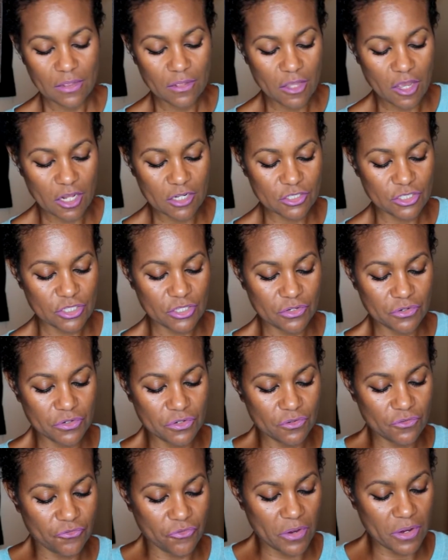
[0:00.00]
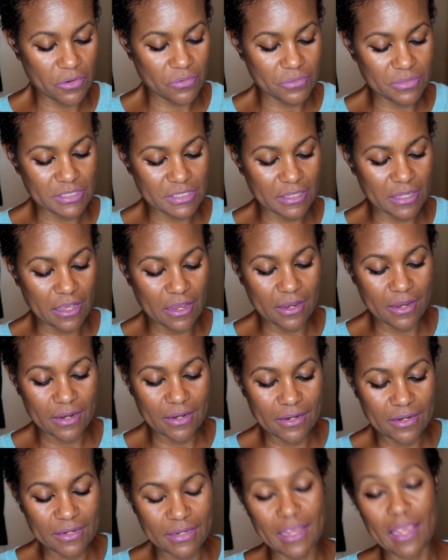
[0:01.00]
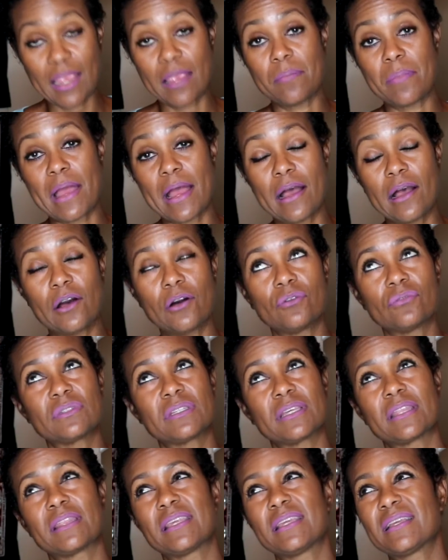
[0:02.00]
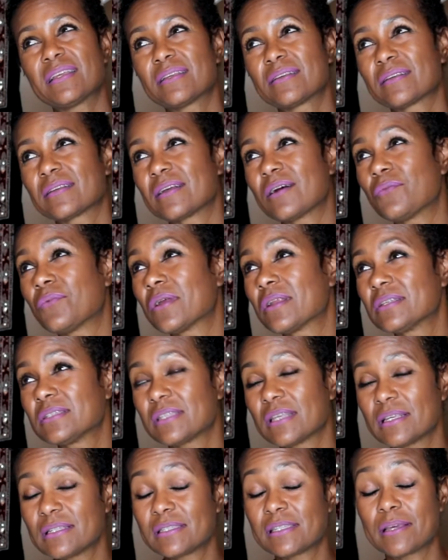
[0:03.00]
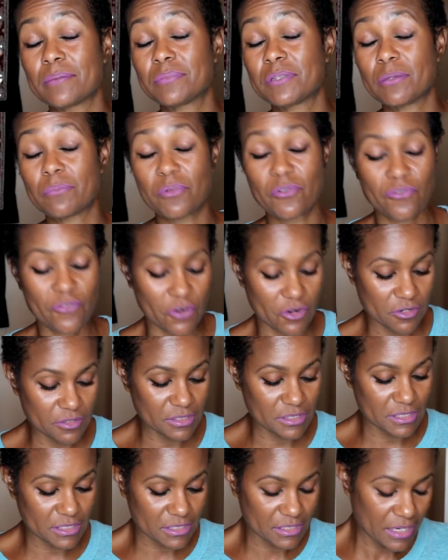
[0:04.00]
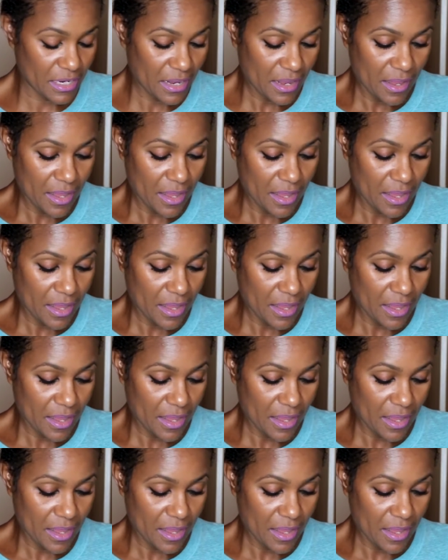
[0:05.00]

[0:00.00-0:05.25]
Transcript: launched their new fragrance line. It came out, I think, I want to say September 1st.